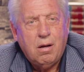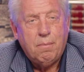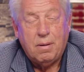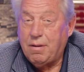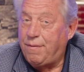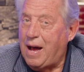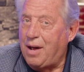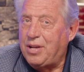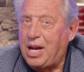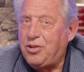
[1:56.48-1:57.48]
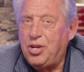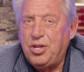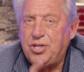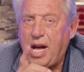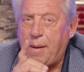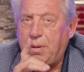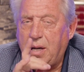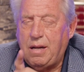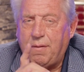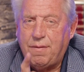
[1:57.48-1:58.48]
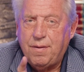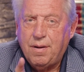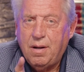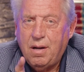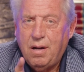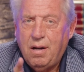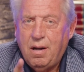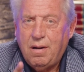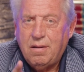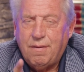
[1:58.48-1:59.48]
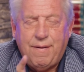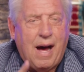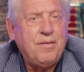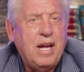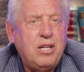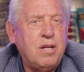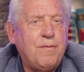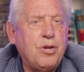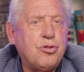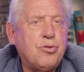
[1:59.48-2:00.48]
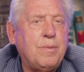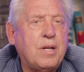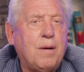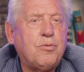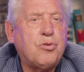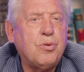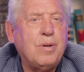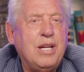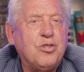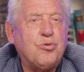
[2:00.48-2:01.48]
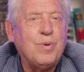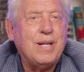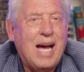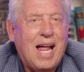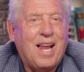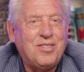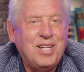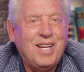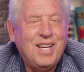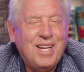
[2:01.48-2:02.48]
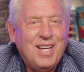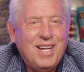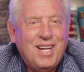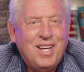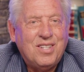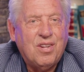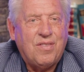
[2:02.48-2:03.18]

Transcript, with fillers: but the foundation is not belief. The foundation for your dream to come true is reality. So